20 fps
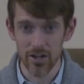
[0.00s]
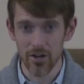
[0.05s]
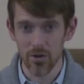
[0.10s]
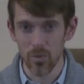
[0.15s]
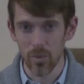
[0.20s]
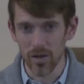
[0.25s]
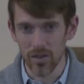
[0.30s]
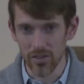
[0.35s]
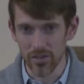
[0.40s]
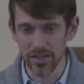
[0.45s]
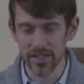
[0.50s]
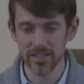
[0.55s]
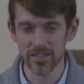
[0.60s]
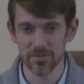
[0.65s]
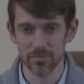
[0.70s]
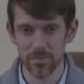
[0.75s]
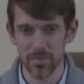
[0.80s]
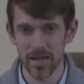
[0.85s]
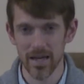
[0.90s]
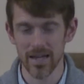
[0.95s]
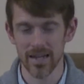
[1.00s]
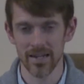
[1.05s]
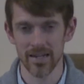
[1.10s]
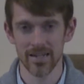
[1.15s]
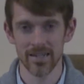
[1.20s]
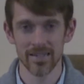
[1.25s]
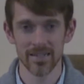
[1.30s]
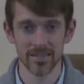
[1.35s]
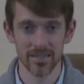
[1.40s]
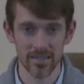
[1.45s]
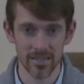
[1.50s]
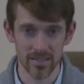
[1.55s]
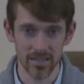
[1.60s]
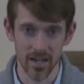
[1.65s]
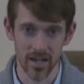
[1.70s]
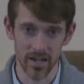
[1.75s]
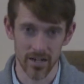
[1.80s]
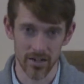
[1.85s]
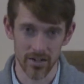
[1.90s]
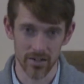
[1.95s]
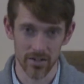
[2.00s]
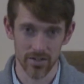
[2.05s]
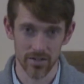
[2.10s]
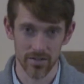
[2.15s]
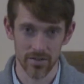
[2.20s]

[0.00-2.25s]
what these men desired.